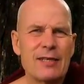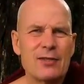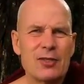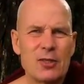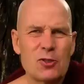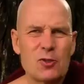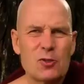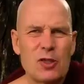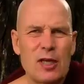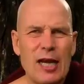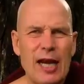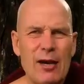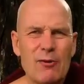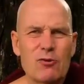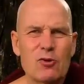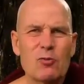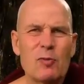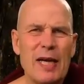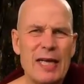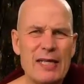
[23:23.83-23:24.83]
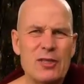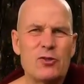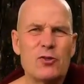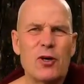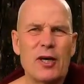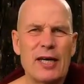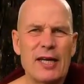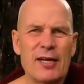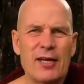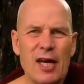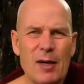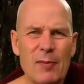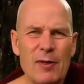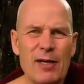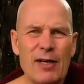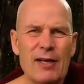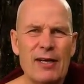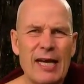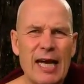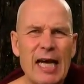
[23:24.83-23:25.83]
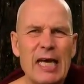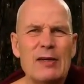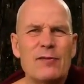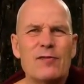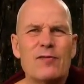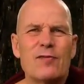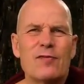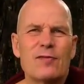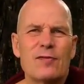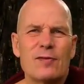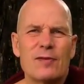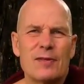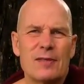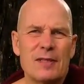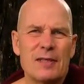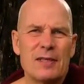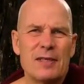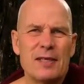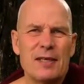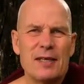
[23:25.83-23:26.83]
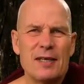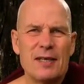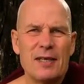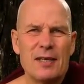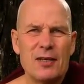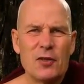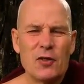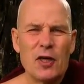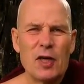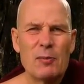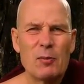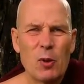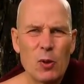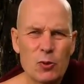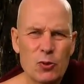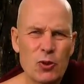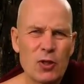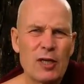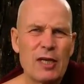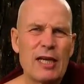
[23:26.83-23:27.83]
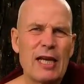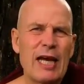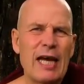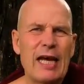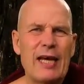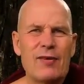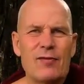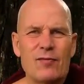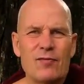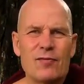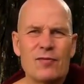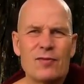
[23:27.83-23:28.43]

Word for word: Just how to manage your economical life, your emotional life,